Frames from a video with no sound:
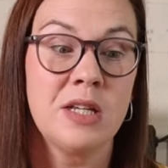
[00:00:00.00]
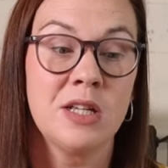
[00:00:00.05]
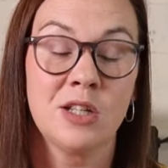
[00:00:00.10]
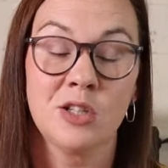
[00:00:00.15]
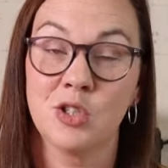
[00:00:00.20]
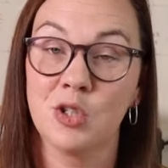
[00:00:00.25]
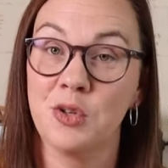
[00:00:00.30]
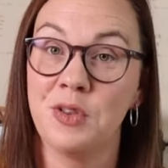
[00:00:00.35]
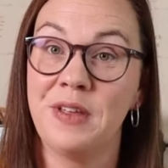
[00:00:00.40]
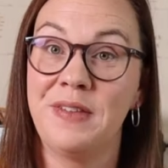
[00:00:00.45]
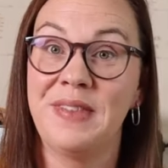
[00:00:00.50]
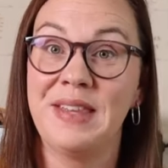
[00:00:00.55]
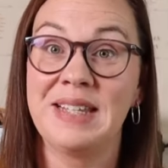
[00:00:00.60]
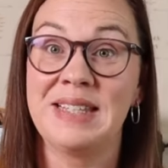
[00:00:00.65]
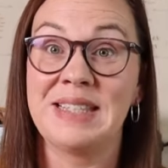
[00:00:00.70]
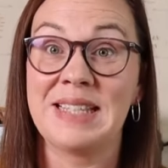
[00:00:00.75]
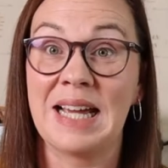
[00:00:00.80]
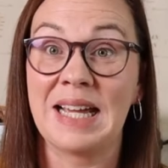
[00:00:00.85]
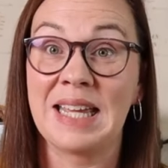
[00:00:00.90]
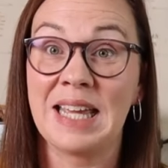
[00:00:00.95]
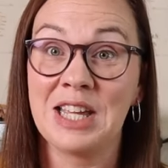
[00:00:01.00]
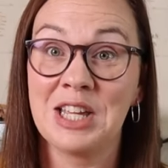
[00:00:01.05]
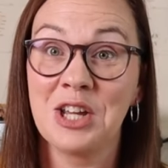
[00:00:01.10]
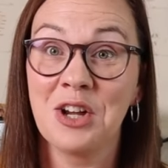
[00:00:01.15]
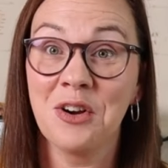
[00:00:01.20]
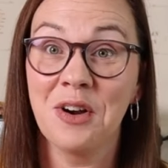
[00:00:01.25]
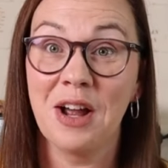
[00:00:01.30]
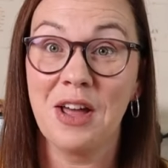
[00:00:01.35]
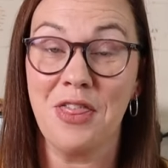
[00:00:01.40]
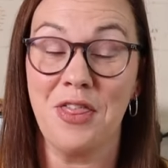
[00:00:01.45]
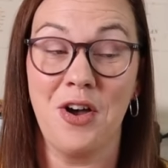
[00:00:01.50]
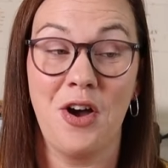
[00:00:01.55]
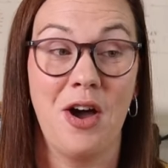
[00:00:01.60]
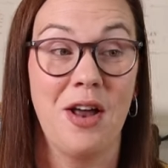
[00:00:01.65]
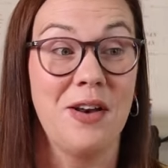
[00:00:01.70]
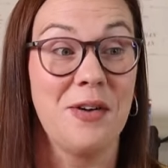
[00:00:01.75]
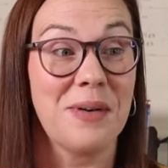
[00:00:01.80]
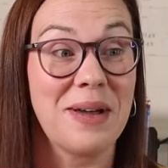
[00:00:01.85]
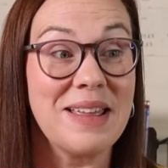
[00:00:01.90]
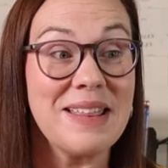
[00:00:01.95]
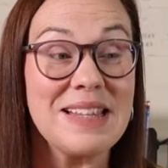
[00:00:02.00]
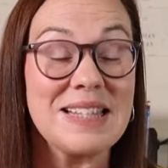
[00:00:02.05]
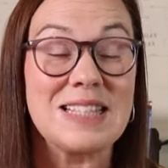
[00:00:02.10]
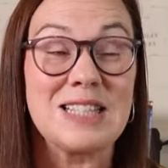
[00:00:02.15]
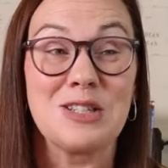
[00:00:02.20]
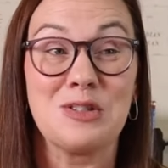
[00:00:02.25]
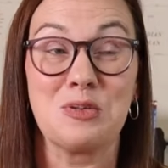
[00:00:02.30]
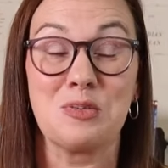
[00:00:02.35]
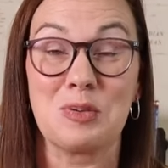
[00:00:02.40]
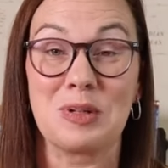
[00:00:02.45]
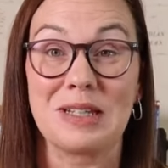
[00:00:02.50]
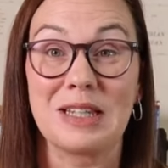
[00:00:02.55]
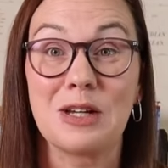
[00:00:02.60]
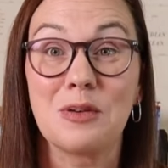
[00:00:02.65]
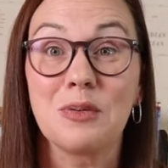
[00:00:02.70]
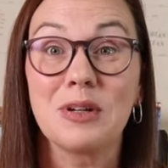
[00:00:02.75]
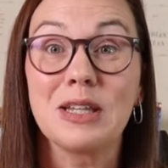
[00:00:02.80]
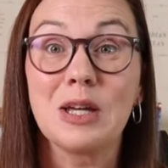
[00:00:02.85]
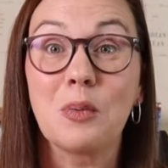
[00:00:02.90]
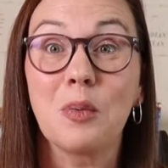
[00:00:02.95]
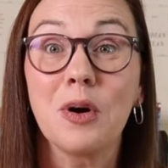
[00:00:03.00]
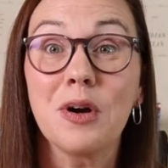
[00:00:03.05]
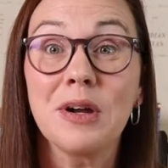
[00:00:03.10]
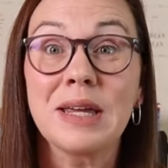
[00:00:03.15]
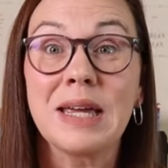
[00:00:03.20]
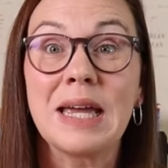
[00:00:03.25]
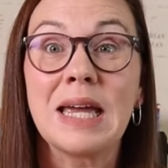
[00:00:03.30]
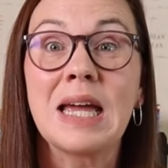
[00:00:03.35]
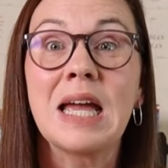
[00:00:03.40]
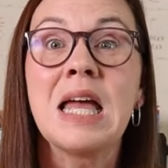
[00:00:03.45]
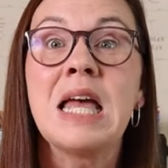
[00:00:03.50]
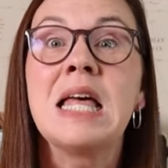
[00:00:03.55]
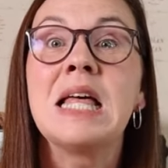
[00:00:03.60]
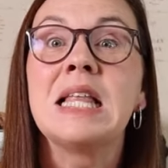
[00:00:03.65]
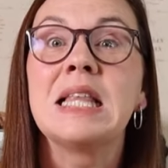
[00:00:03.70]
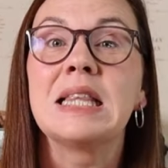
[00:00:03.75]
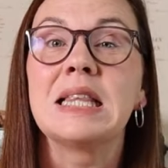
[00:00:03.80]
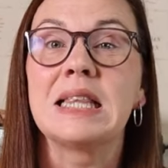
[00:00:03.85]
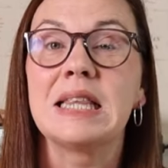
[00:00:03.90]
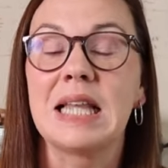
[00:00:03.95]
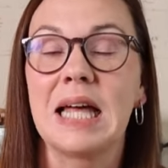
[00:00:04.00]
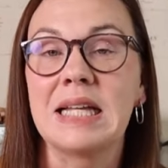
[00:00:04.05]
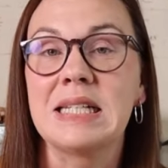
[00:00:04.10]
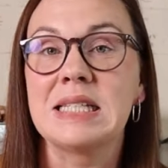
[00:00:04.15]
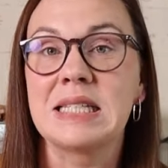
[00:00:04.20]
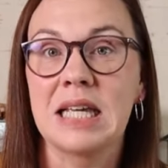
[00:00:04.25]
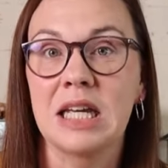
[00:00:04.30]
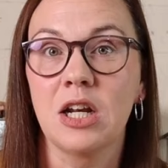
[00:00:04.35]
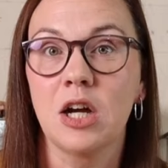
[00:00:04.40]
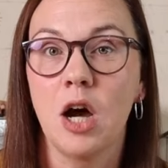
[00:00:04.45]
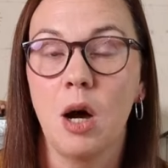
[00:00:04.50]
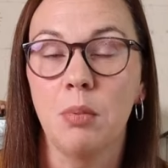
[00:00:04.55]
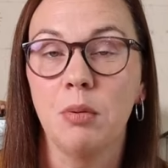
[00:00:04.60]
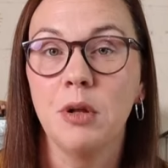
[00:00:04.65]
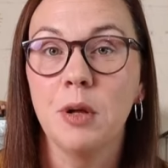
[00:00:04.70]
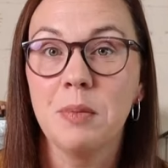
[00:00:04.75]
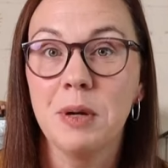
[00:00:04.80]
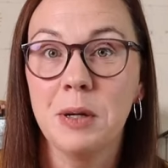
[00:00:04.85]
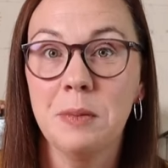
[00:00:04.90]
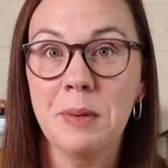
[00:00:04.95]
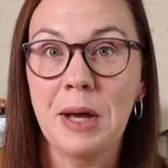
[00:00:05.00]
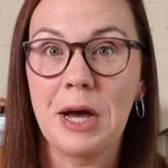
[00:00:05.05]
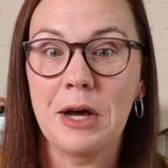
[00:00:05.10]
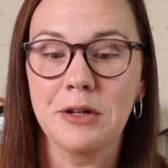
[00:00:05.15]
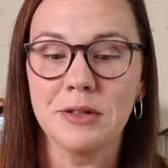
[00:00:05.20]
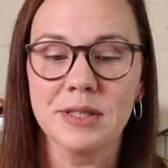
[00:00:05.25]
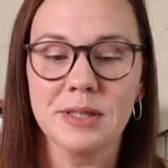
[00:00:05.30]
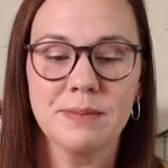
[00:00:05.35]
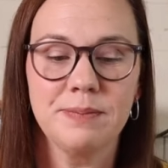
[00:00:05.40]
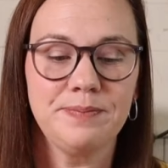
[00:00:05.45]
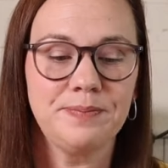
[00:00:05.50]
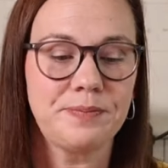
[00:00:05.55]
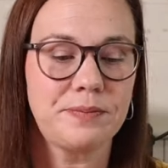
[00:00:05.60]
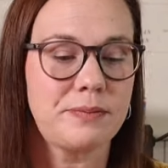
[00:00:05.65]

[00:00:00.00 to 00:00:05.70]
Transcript: So then the second year, I thought, okay, this is really, really working. Let's get a couple of pen pals.